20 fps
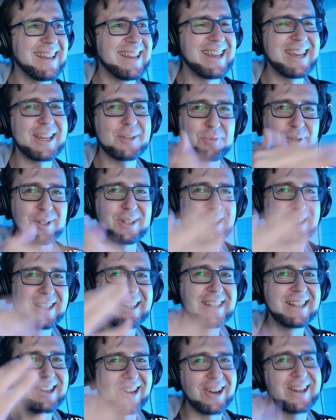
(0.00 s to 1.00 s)
it will,
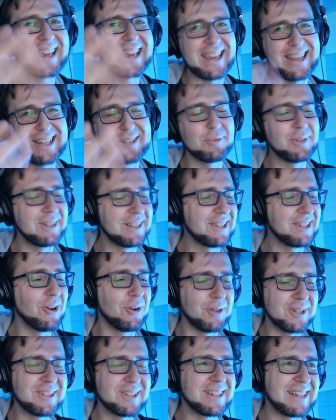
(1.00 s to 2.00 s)
okay, it will go
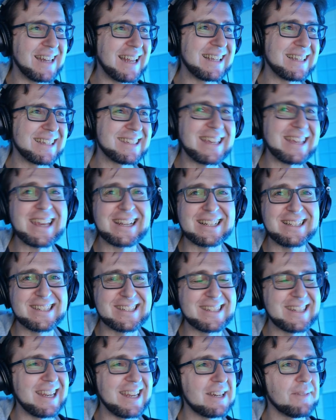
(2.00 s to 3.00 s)
into like a cycle
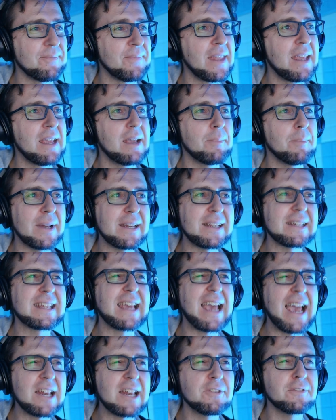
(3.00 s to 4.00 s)
state, but it
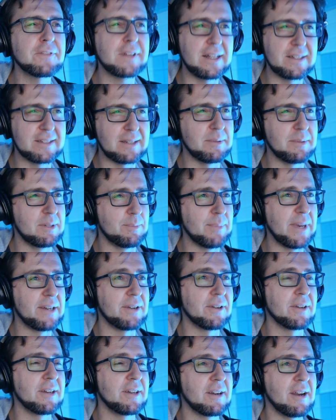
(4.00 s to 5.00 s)
kind of feels a bit
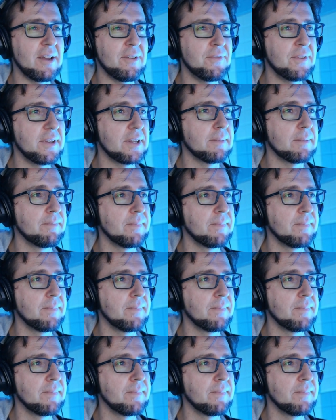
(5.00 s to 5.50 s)
better here, I feel.